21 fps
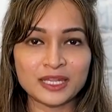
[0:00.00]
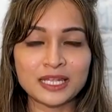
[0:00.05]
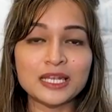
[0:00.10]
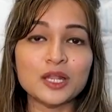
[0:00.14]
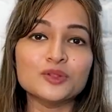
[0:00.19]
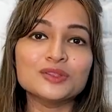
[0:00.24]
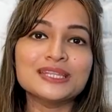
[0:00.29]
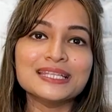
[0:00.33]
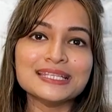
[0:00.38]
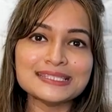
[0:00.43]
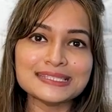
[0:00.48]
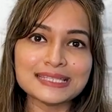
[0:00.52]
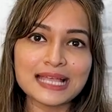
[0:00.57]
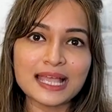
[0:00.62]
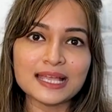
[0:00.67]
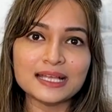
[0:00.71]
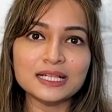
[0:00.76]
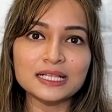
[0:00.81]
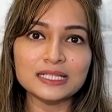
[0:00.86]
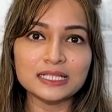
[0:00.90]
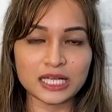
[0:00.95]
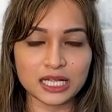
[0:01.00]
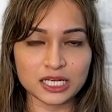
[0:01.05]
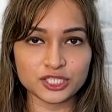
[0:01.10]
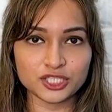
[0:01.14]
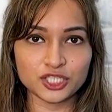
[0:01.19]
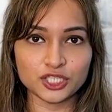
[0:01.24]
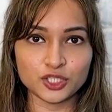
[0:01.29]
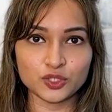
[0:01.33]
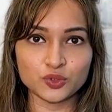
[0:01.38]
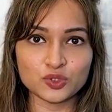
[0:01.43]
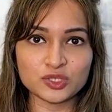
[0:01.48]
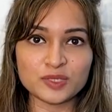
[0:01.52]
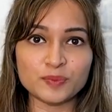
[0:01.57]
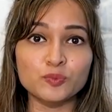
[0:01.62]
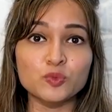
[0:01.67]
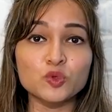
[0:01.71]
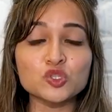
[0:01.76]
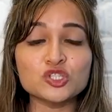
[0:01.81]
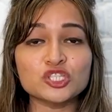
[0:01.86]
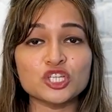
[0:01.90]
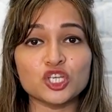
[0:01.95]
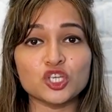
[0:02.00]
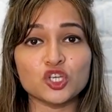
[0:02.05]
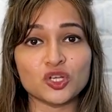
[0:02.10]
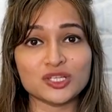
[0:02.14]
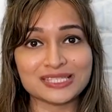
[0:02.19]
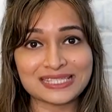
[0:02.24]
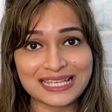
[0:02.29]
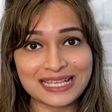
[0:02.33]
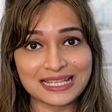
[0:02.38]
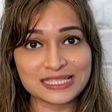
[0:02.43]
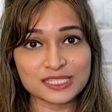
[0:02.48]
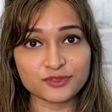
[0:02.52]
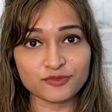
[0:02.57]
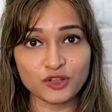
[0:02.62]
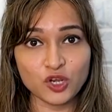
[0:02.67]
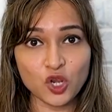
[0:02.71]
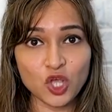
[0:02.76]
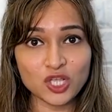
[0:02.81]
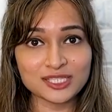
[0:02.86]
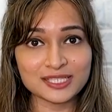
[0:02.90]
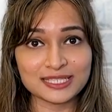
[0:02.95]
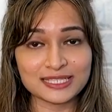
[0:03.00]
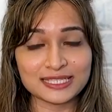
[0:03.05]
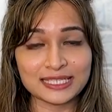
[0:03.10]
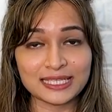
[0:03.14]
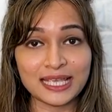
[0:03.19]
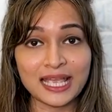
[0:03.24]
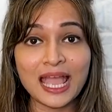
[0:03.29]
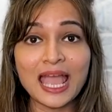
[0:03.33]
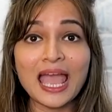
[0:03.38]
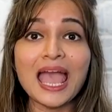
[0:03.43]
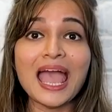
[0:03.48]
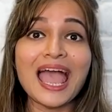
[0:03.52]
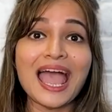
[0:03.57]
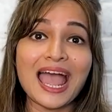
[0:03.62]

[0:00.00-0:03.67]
Now, this cycle continues boosting your sales velocity